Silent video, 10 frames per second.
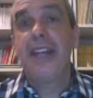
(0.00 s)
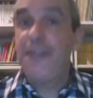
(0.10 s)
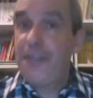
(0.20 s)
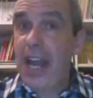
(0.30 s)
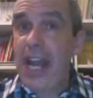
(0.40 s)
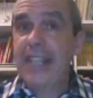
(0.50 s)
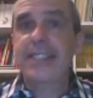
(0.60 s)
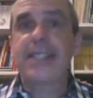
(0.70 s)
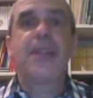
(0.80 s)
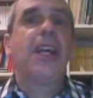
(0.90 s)
In
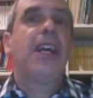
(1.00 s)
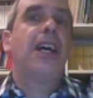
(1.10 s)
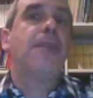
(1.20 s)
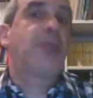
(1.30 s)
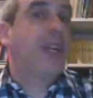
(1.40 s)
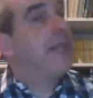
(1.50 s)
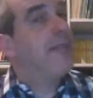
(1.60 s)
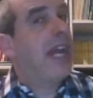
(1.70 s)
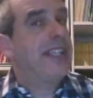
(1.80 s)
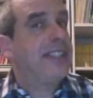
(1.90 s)
fact,
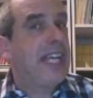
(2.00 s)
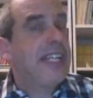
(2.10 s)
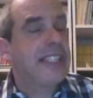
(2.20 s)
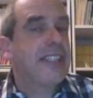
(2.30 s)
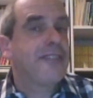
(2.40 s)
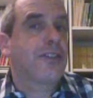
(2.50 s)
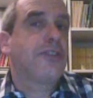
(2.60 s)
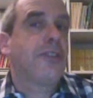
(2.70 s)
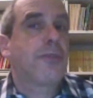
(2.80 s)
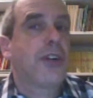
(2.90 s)
preliminary data from
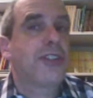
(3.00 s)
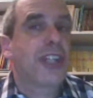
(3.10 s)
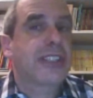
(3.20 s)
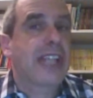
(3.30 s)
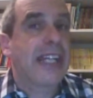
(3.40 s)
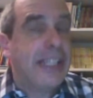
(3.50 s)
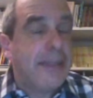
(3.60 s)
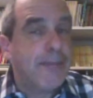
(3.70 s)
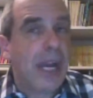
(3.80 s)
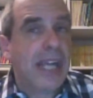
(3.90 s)
the project
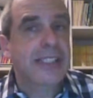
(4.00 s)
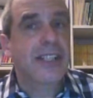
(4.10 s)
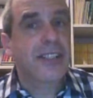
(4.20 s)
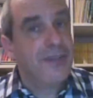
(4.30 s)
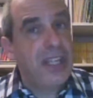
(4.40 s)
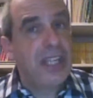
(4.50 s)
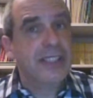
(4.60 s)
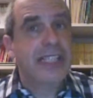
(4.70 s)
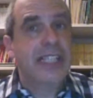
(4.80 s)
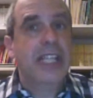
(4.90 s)
ANIMPACT
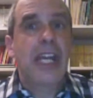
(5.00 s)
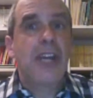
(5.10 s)
reveals that